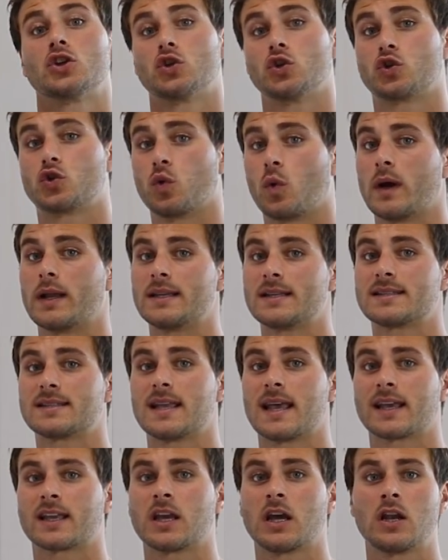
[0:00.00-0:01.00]
to 20
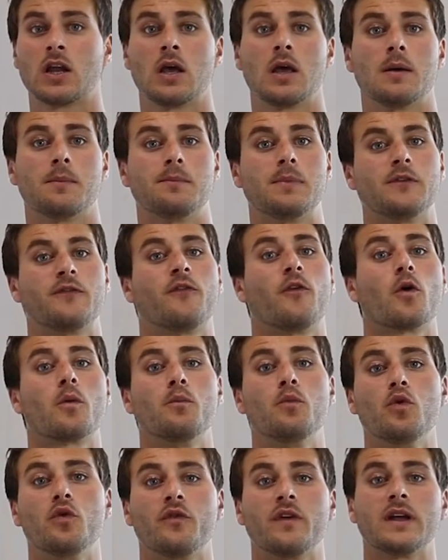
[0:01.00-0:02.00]
seconds before
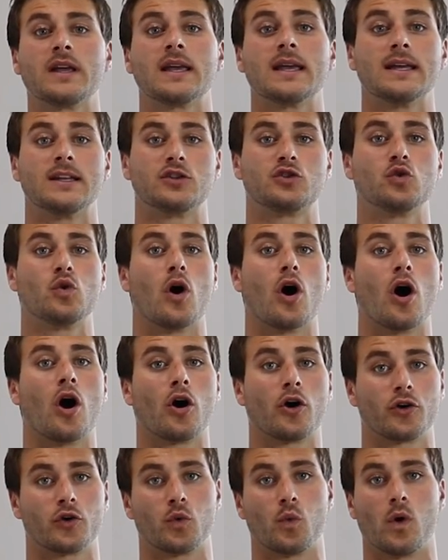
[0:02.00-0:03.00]
moving into a
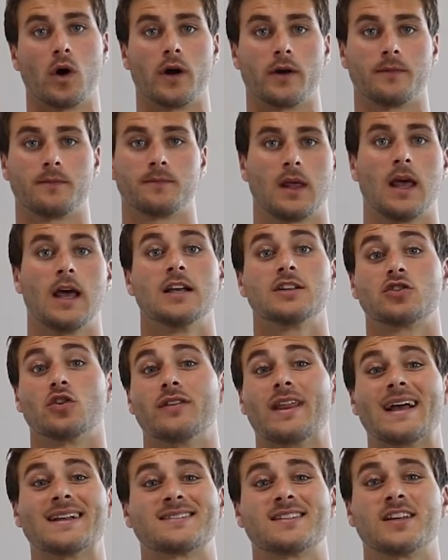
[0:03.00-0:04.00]
harder one.
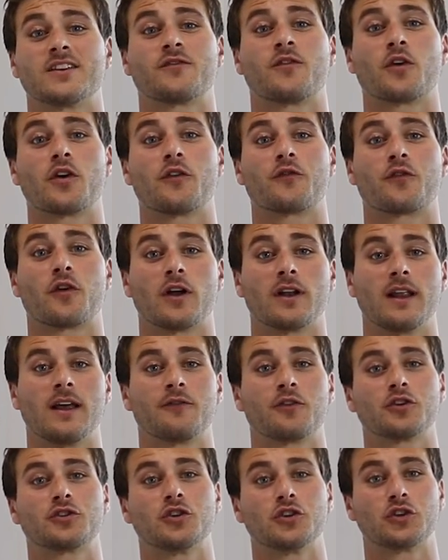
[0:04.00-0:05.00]
So that's it for the front lever